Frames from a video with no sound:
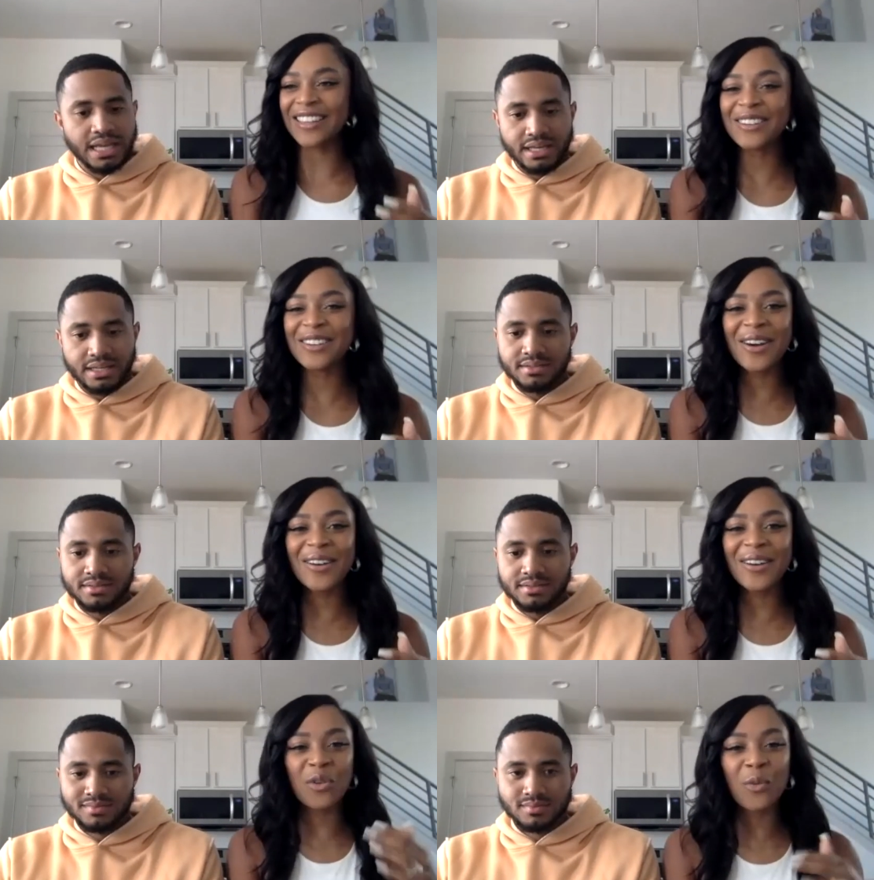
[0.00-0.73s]
Speaker 1: you know
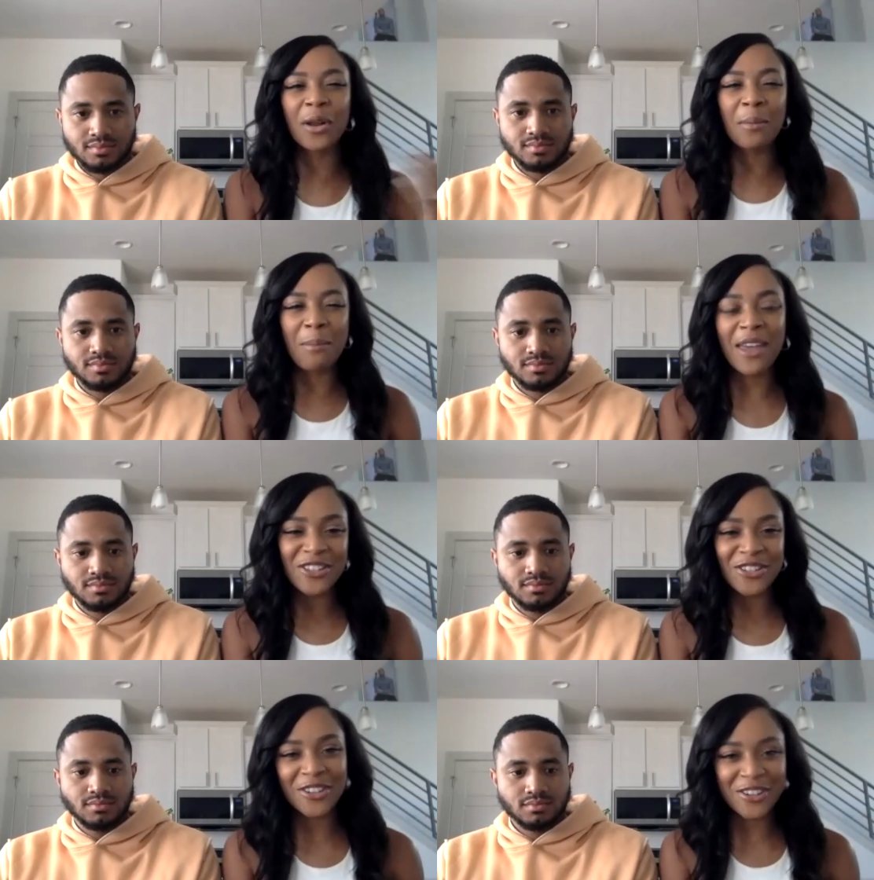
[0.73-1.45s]
like you want to make
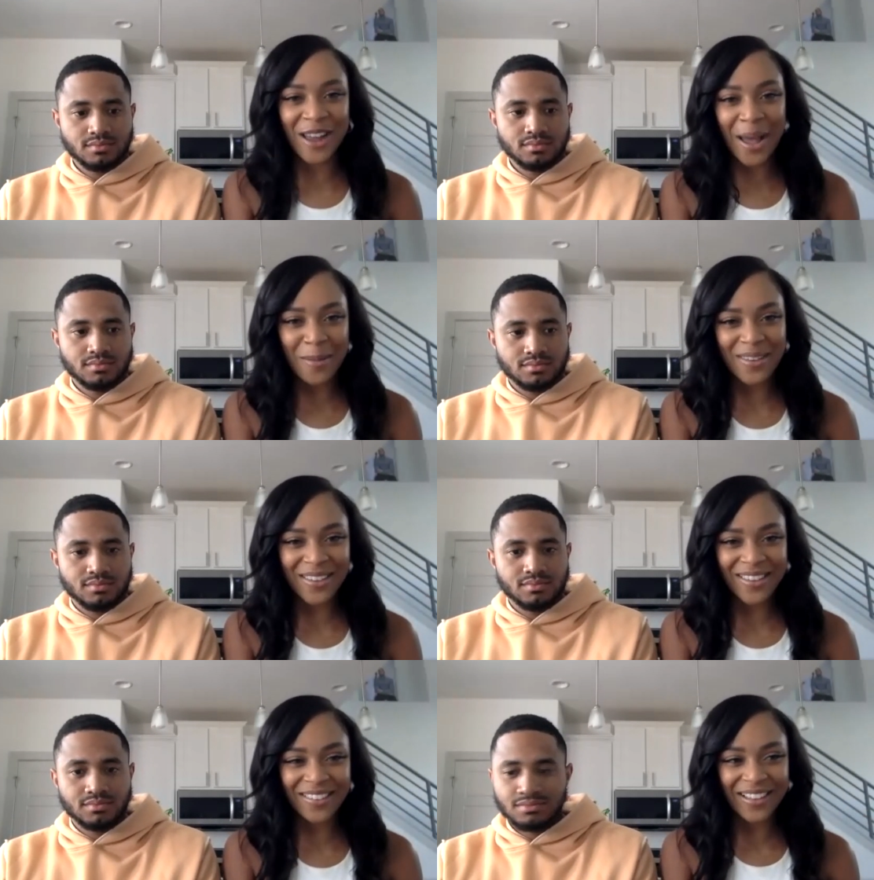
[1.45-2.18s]
sure you're not
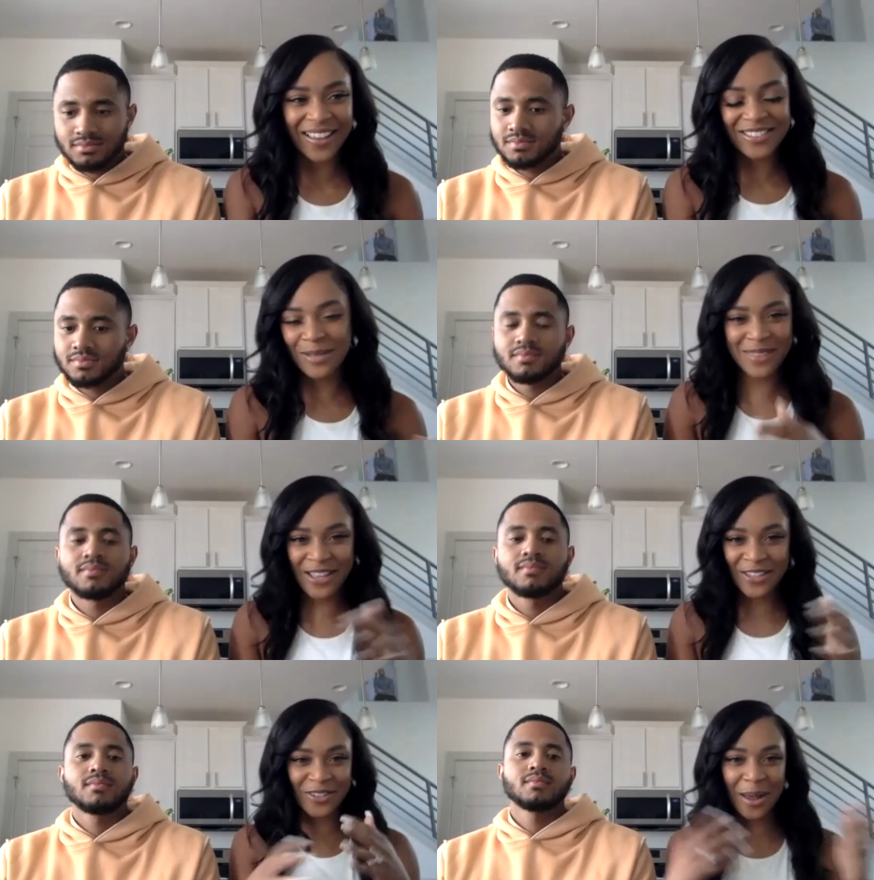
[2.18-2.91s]
being like some
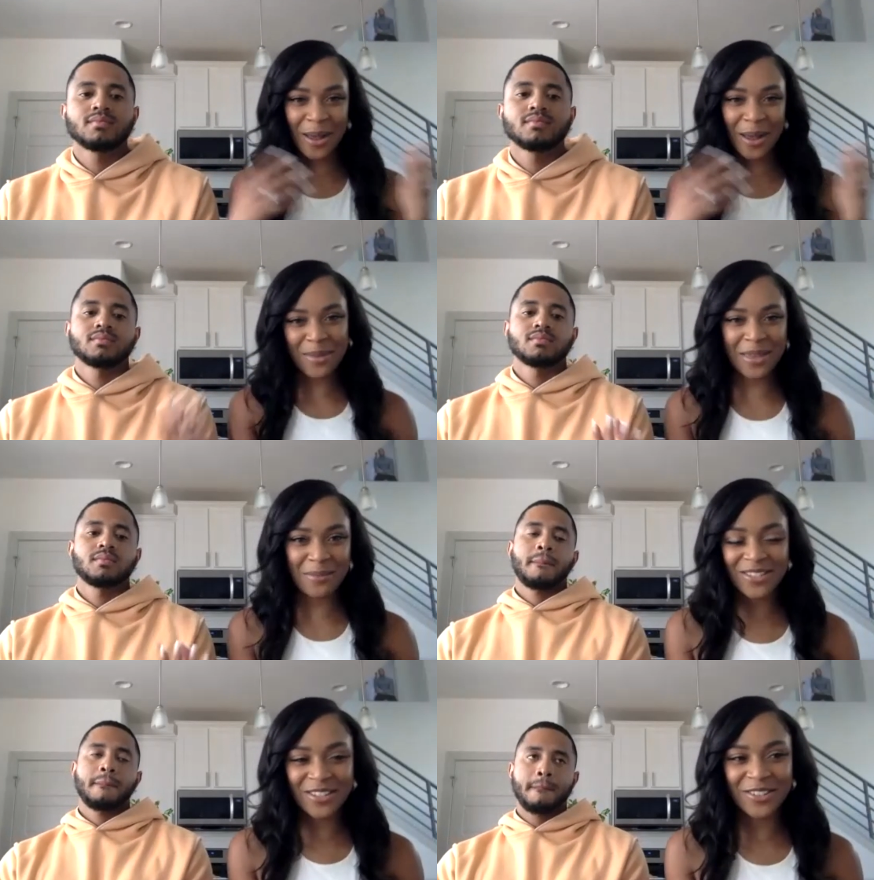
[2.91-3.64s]
things are not
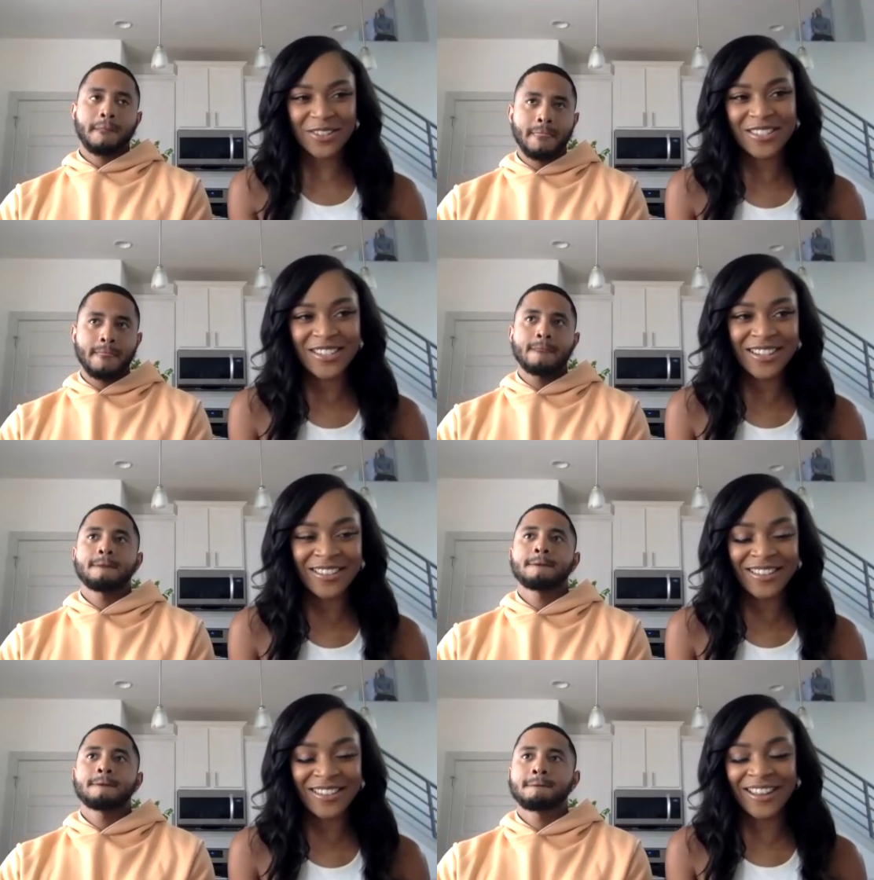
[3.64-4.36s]
being misunderstood
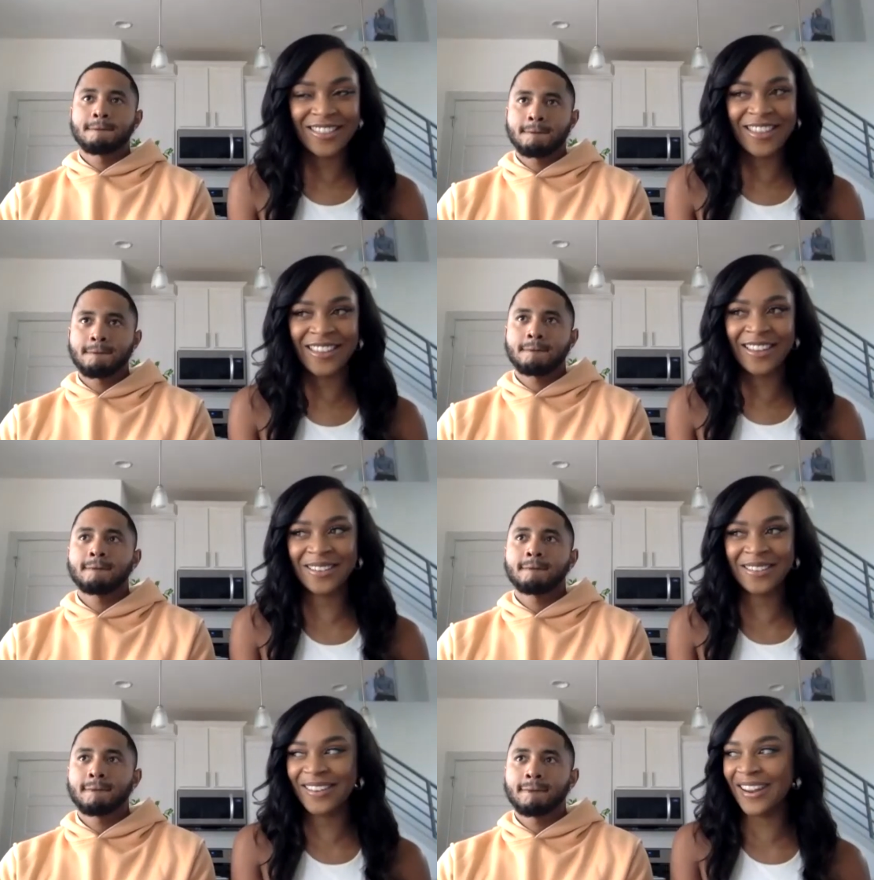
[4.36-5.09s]
and then i think
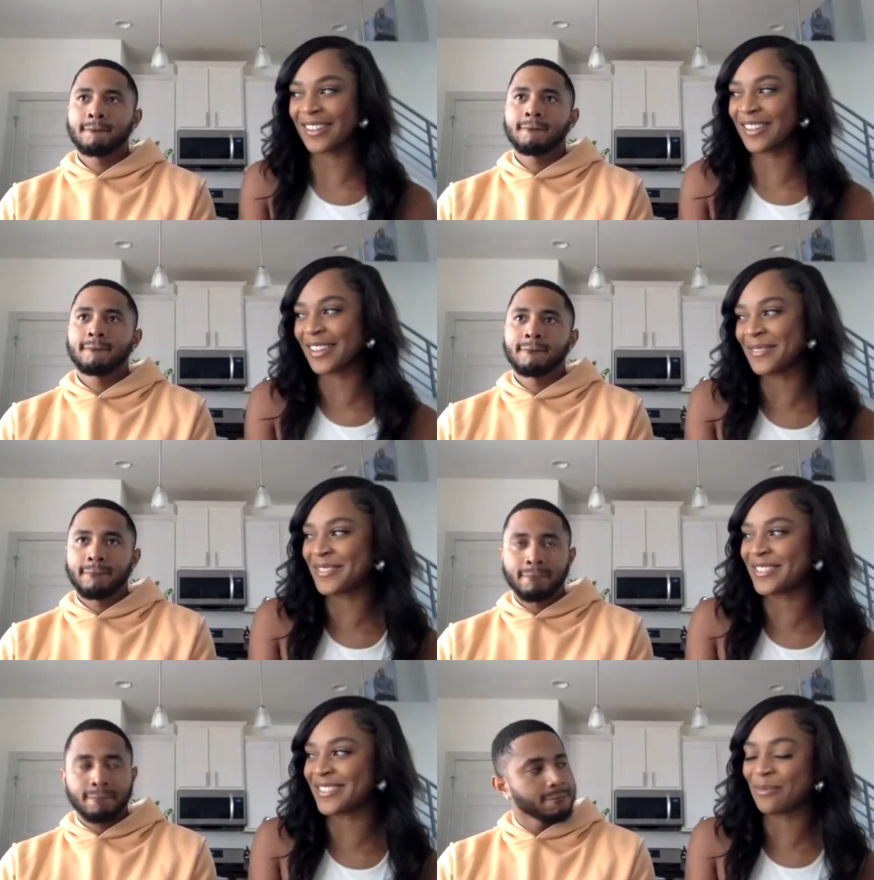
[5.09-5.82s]
it kind of
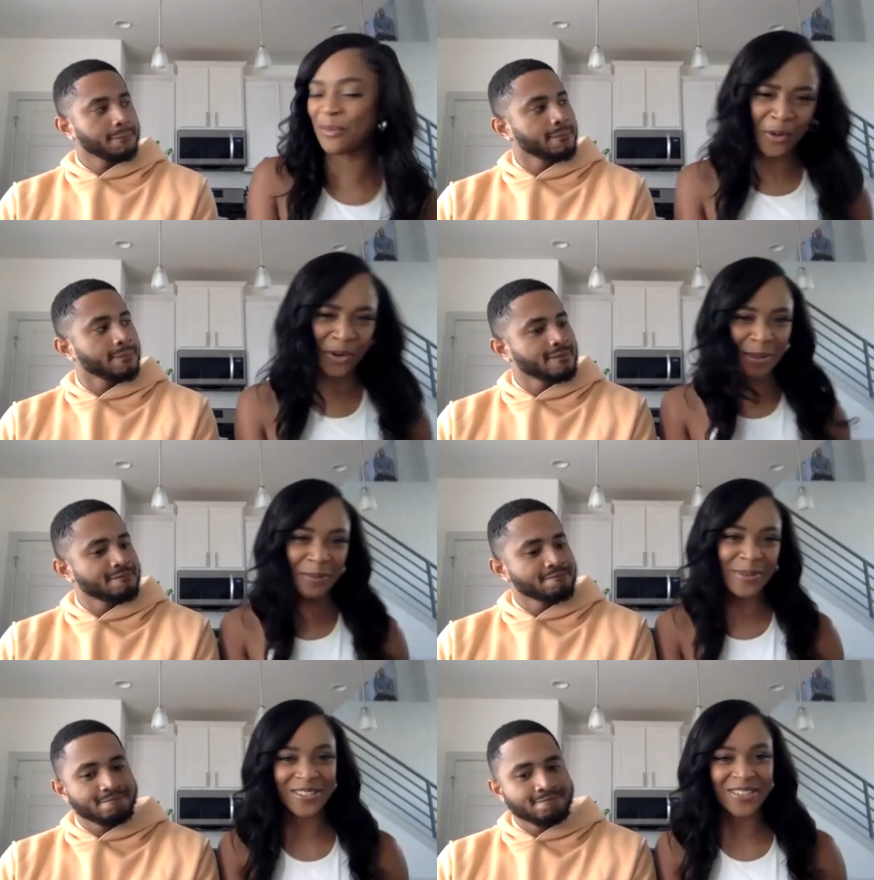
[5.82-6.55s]
gives more to
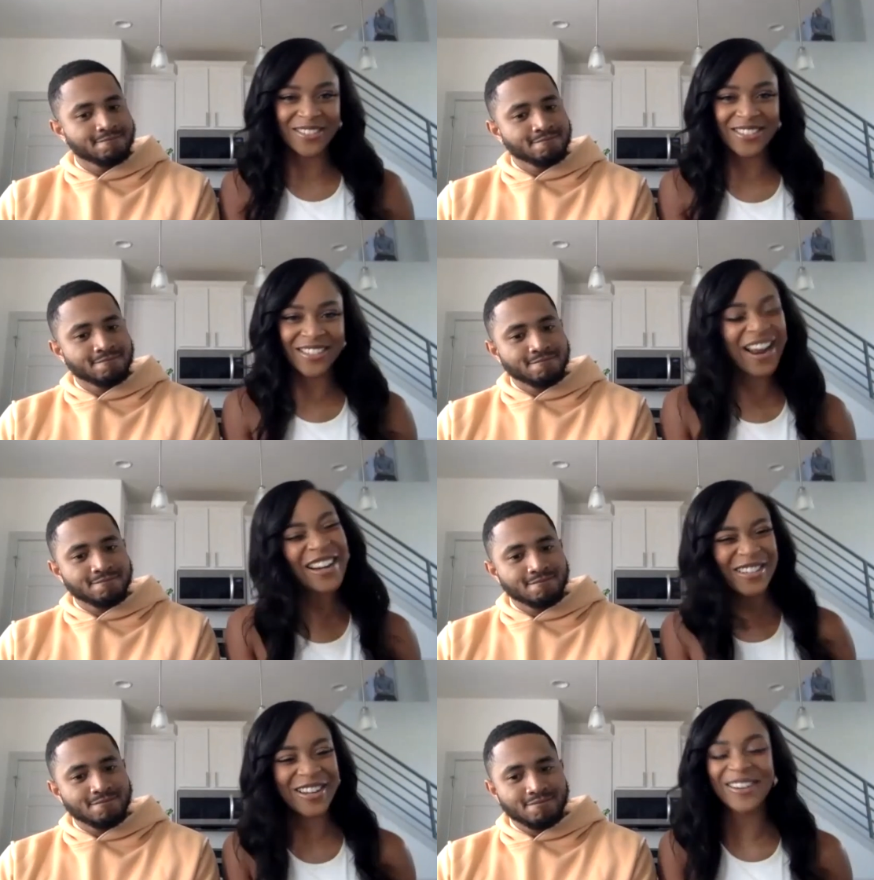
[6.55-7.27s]
be misunderstood
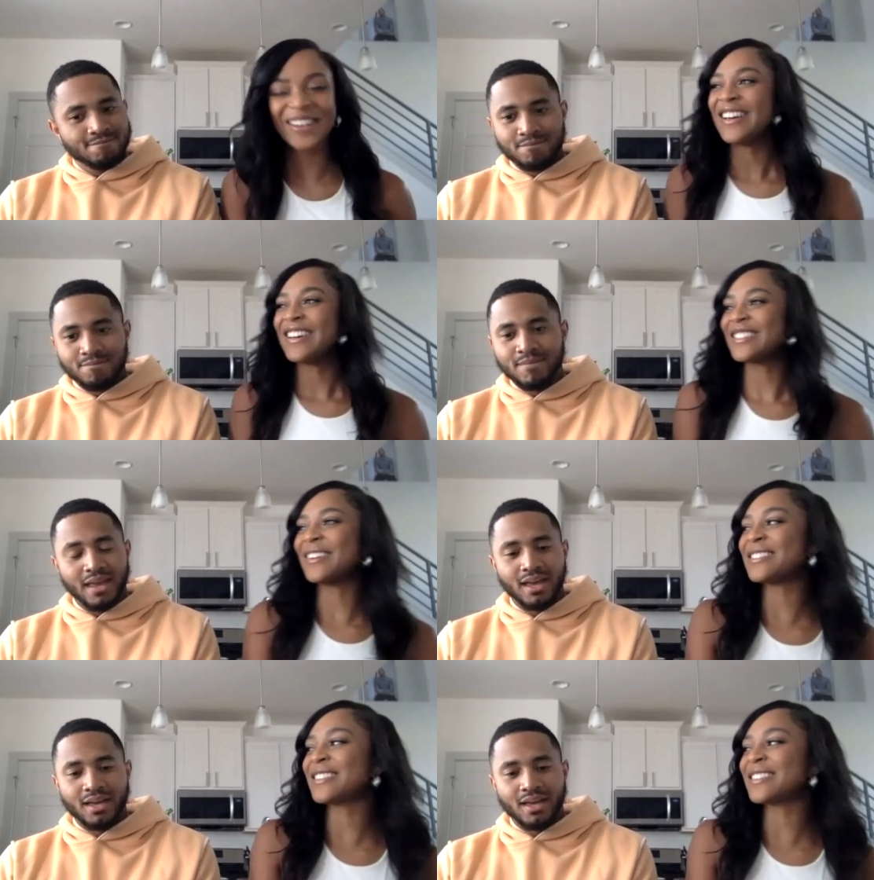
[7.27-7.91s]
i don't know so yeah.